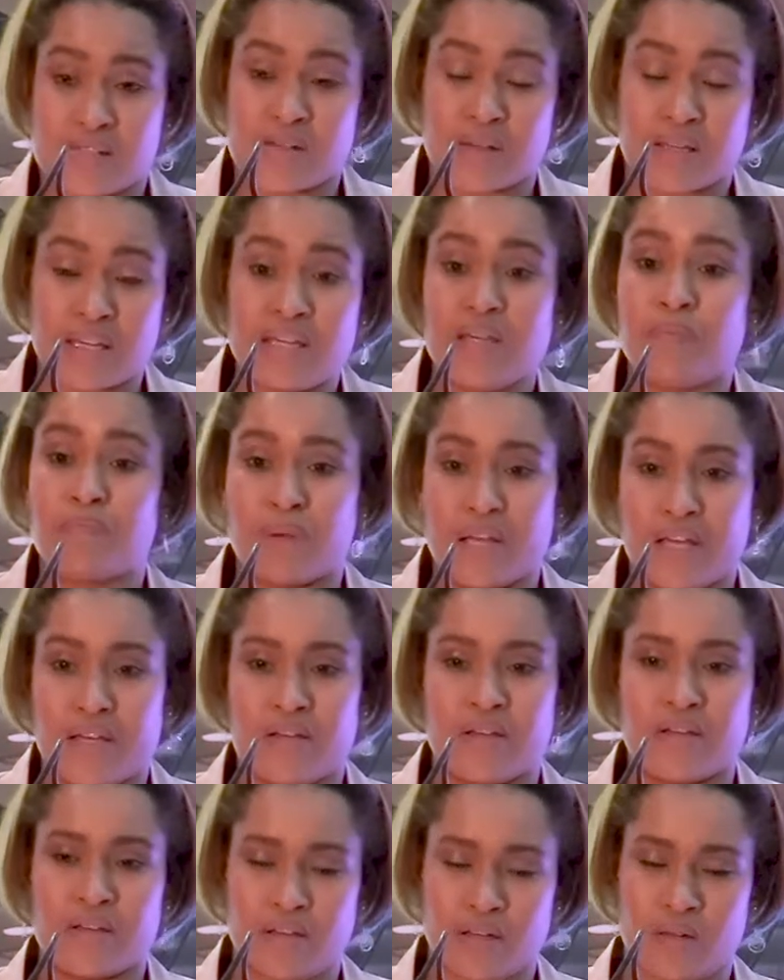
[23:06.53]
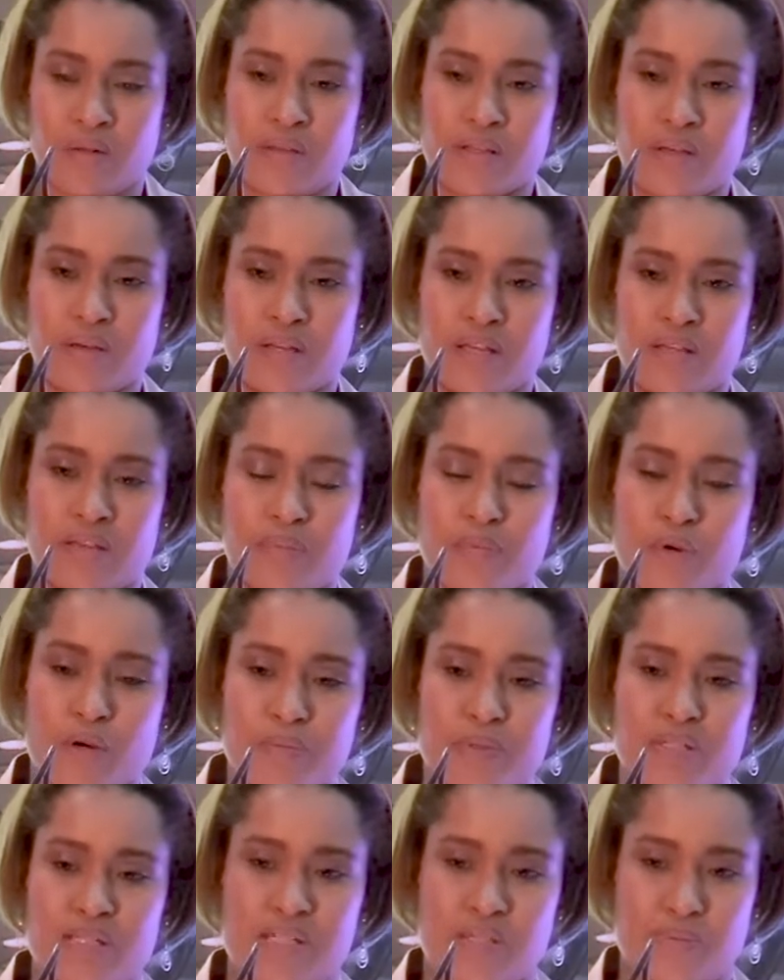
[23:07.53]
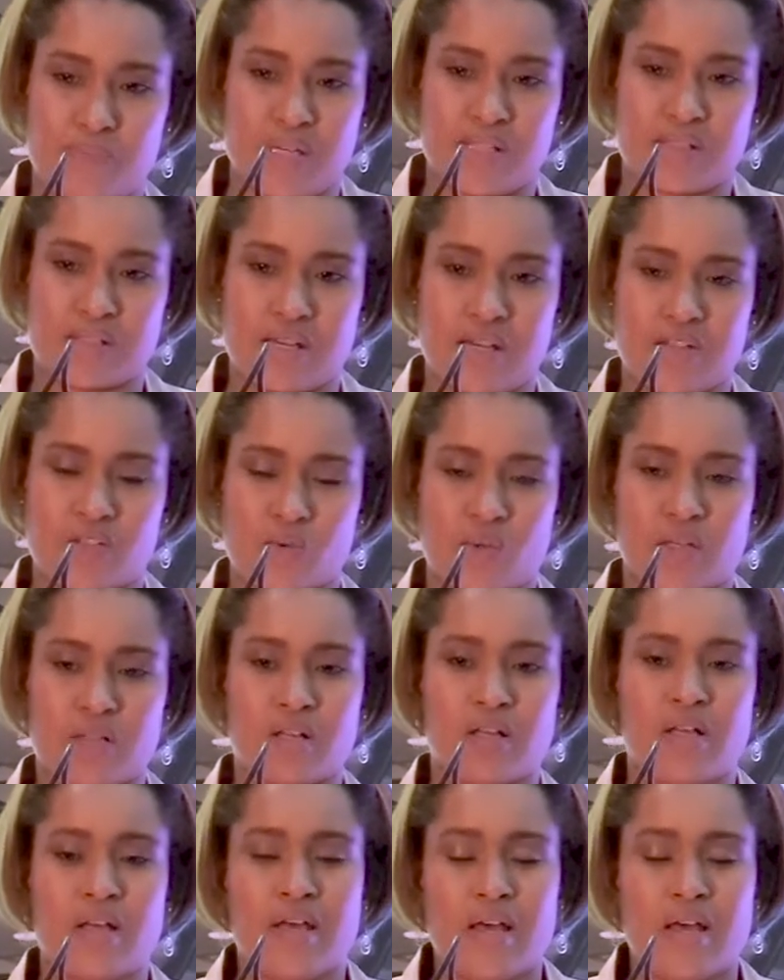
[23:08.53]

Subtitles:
a key player in the property space as well.